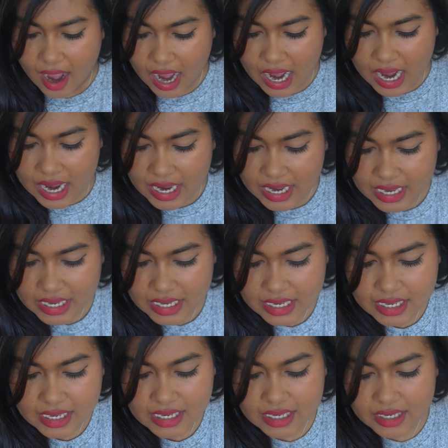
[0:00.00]

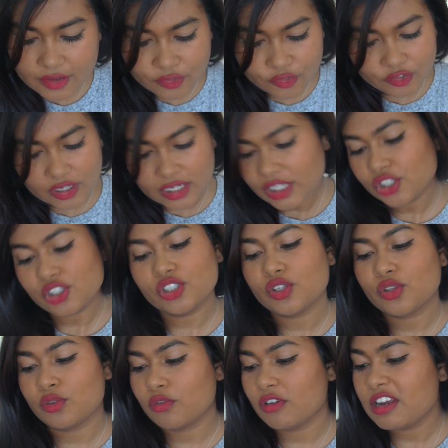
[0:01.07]
I
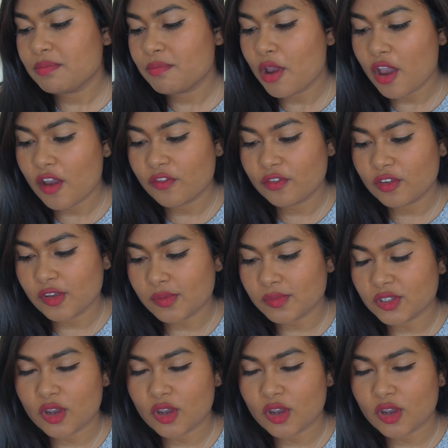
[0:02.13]
finished 3 perfumes.